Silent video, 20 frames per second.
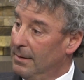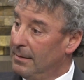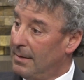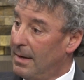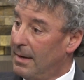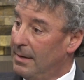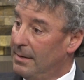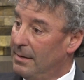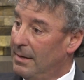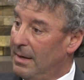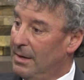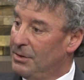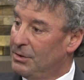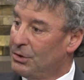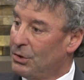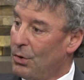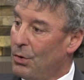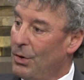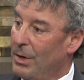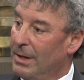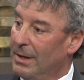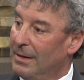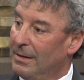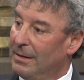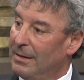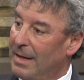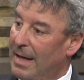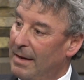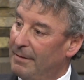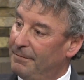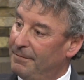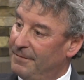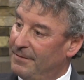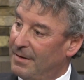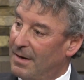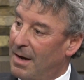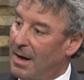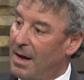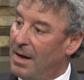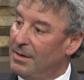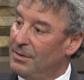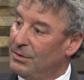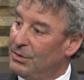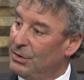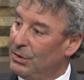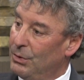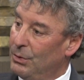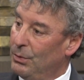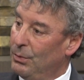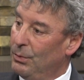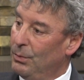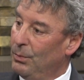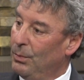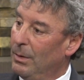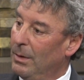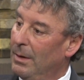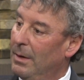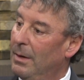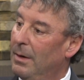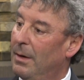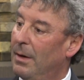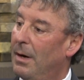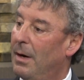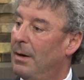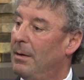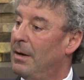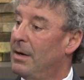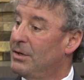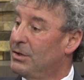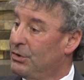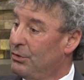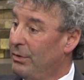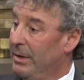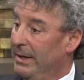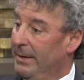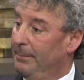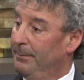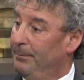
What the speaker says: lot and turning left onto a street.